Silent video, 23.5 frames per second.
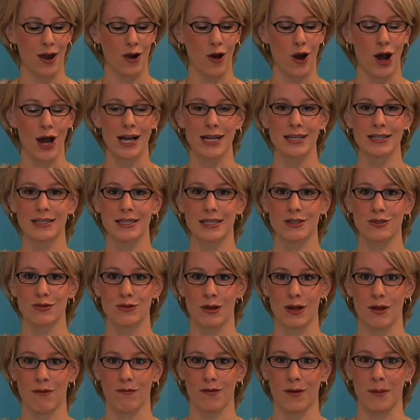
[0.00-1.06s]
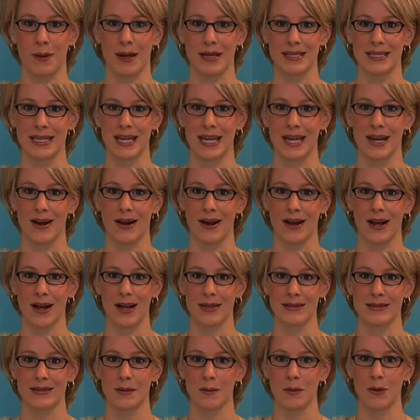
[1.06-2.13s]
across the street from us here at
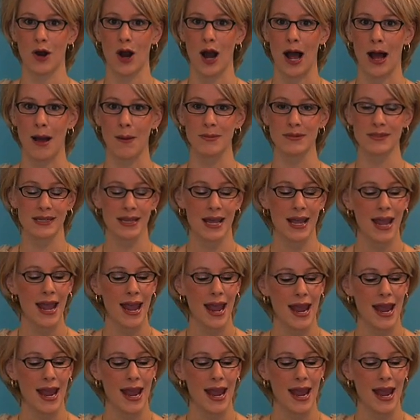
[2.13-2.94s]
Custom Crops,